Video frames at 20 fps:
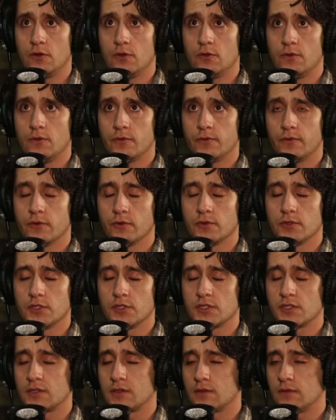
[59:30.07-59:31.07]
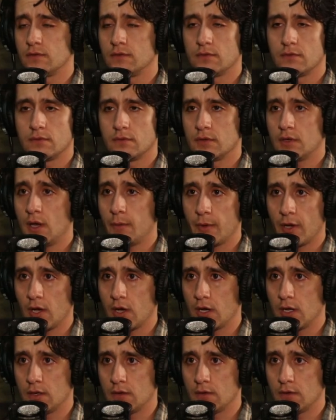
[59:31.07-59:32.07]
you for just coming
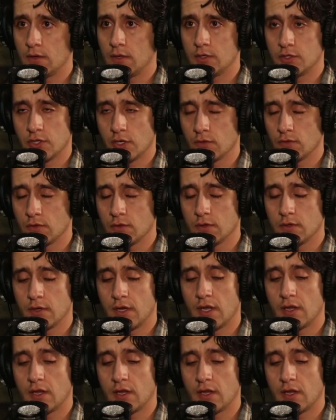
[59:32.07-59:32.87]
on in general.